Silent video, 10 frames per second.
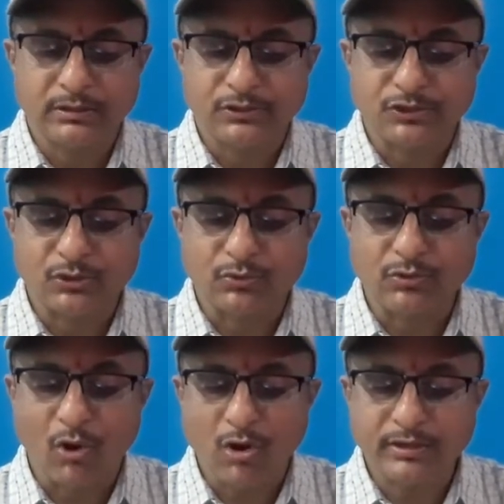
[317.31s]
she could
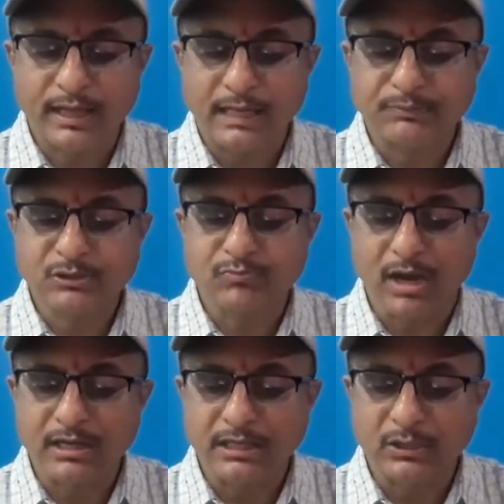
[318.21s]
not help
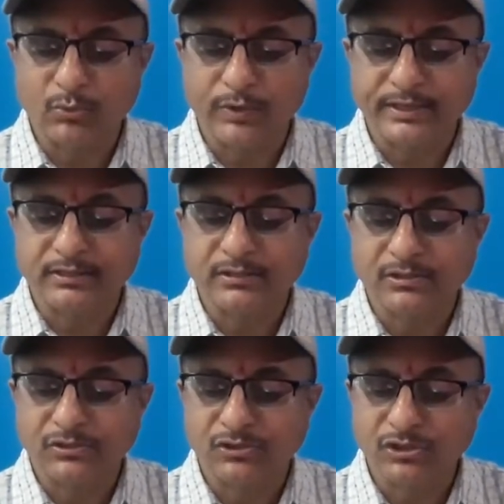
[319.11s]
smiling when
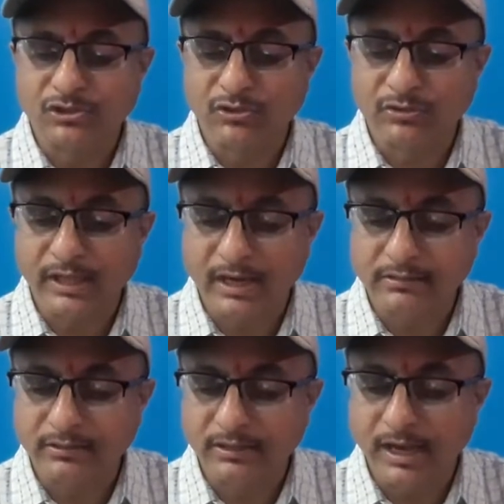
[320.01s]
she saw
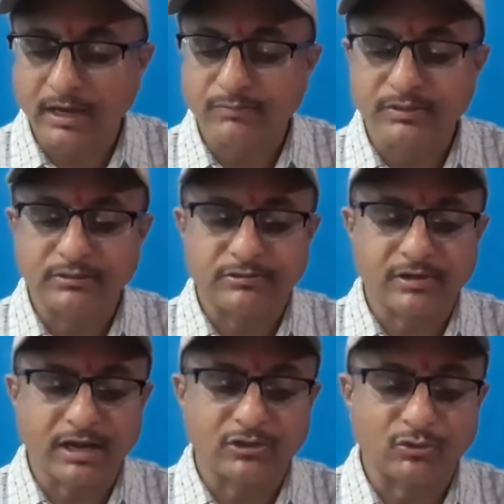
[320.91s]
that he had been
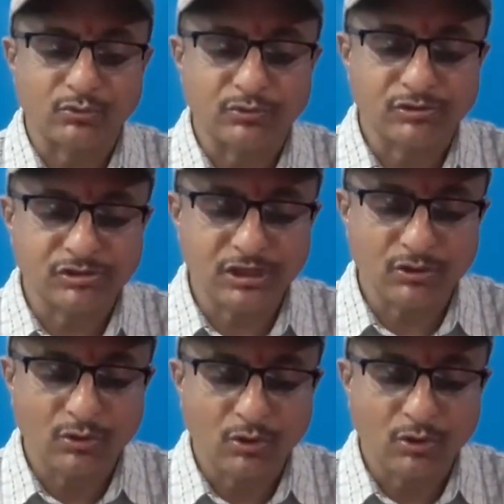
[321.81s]
trying to stick